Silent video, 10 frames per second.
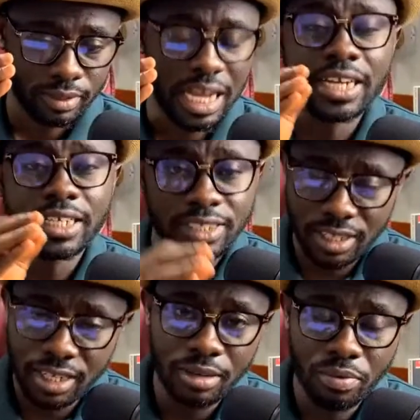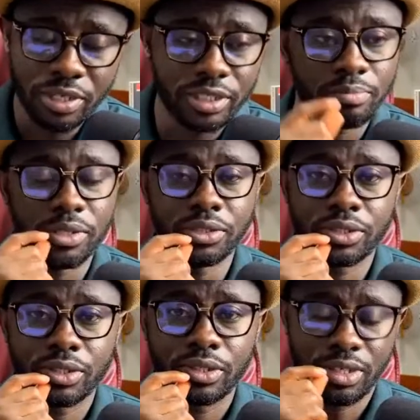understand the
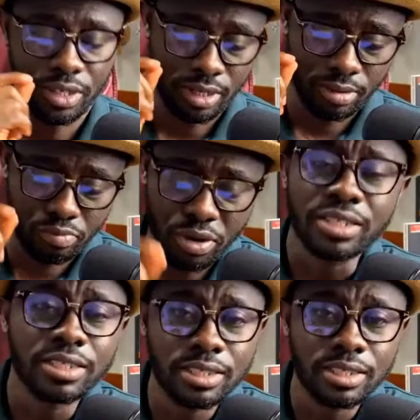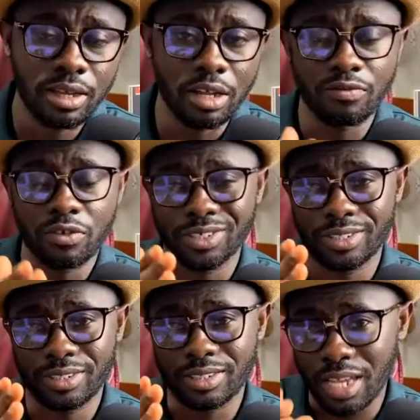principles, practice a lot of
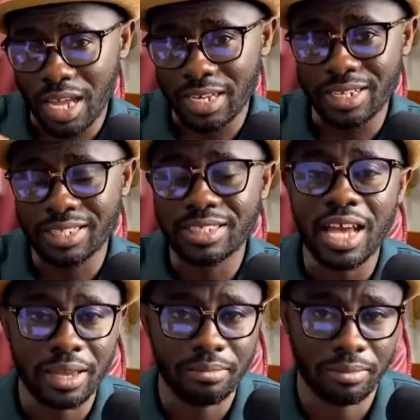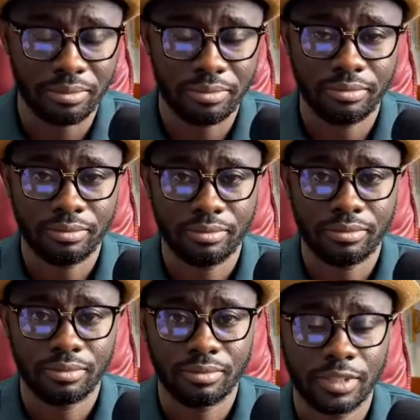questions under time.
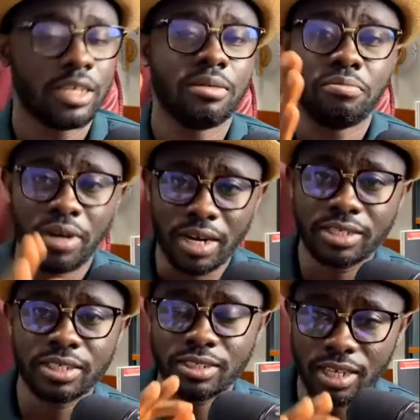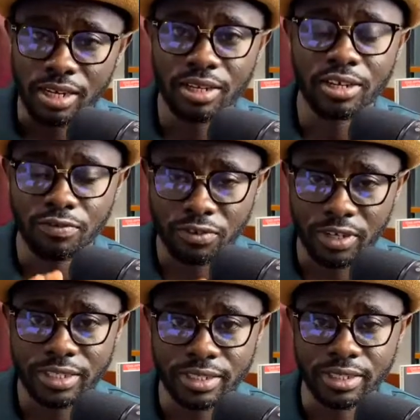Practice a lot of
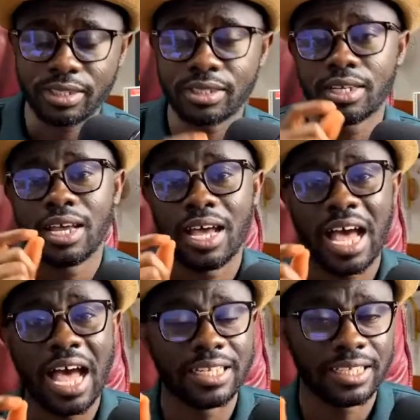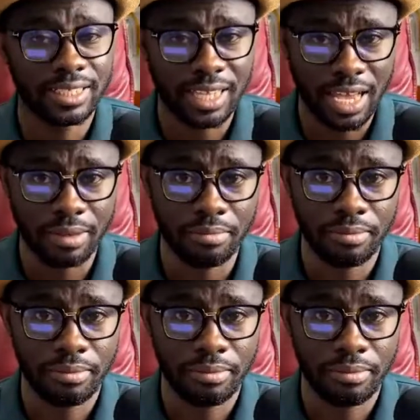questions under time.